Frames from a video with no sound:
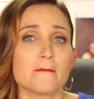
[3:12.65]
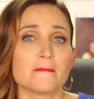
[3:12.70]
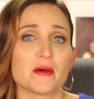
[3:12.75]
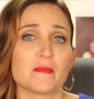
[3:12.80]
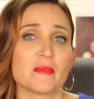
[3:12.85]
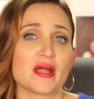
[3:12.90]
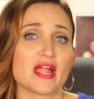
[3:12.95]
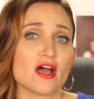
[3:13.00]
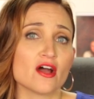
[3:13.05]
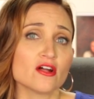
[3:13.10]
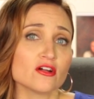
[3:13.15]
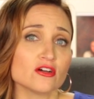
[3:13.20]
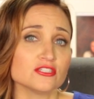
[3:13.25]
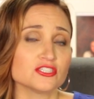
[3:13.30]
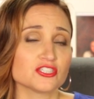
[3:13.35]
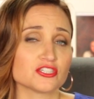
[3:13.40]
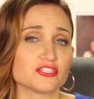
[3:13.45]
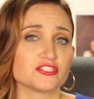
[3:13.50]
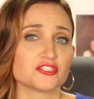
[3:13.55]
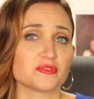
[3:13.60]
But my
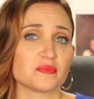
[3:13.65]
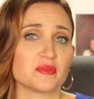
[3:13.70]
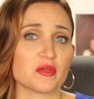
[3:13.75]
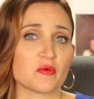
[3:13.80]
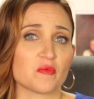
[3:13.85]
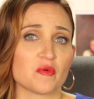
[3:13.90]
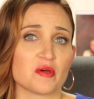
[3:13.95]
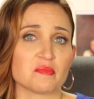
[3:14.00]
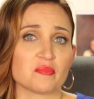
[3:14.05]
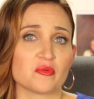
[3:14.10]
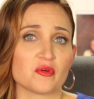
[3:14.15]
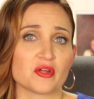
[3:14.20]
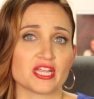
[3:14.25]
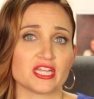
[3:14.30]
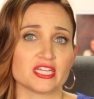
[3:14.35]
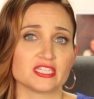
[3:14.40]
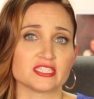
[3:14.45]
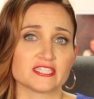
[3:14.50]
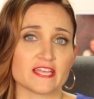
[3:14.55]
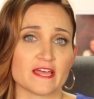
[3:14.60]
uncle turned to me at one
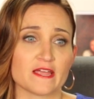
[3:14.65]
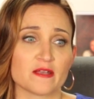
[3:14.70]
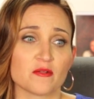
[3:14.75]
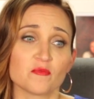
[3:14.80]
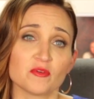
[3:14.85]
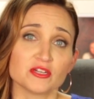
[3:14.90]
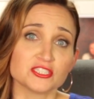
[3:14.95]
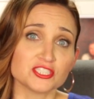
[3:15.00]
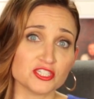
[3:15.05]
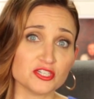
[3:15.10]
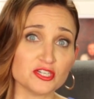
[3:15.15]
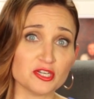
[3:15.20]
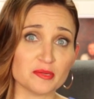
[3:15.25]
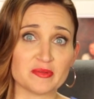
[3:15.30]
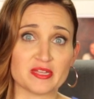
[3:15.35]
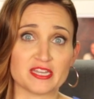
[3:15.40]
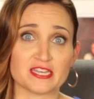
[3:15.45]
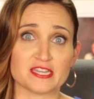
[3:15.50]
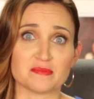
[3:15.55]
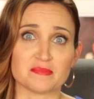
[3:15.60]
point and said, "What's your
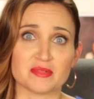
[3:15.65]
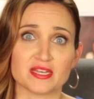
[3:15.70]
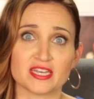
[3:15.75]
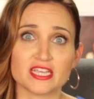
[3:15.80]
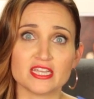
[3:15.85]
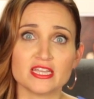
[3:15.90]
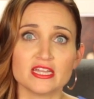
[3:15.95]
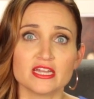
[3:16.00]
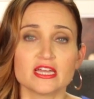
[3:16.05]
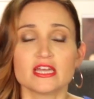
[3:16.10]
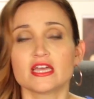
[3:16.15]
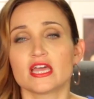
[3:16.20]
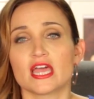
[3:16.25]
opinion, Mindy?"